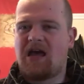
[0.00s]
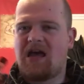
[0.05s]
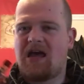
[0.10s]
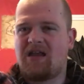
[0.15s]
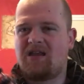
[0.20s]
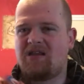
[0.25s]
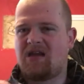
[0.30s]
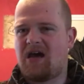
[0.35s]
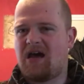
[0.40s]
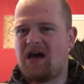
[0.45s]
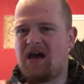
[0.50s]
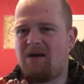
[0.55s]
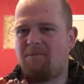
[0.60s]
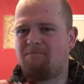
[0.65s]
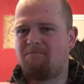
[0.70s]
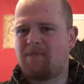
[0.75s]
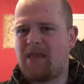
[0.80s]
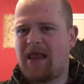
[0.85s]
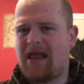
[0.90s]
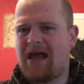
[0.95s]
and
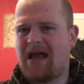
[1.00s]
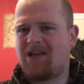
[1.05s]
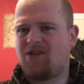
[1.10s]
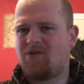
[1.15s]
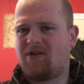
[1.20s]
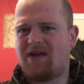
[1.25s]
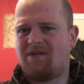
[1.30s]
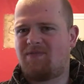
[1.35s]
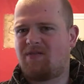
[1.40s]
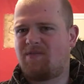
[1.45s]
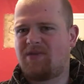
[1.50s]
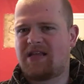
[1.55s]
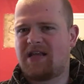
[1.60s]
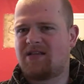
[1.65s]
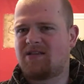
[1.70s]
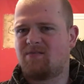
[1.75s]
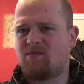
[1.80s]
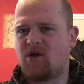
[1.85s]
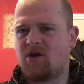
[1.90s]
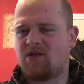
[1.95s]
I don't have the
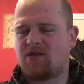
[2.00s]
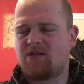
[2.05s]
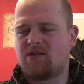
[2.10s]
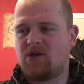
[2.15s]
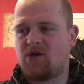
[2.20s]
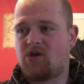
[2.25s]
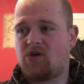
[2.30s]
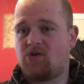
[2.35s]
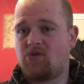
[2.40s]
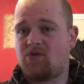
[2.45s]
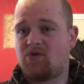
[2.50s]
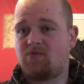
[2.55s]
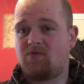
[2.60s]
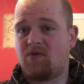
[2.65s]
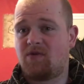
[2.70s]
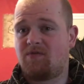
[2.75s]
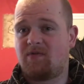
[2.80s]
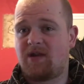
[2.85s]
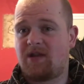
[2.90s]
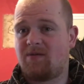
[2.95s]
protector bots, so it
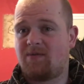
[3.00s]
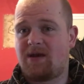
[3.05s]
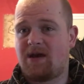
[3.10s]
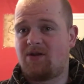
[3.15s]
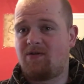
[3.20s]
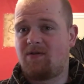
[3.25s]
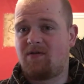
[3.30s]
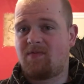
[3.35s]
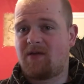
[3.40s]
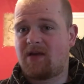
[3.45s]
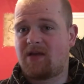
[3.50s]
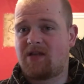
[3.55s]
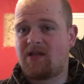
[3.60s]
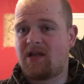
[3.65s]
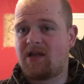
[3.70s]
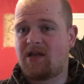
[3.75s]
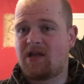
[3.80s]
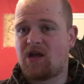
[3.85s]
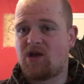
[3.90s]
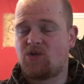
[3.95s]
wouldn't really matter if I
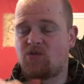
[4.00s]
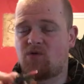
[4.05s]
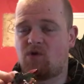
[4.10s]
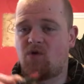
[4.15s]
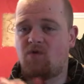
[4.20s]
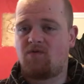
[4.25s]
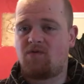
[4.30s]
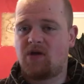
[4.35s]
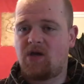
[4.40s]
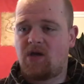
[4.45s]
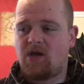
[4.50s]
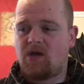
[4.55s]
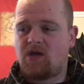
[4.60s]
did get groove.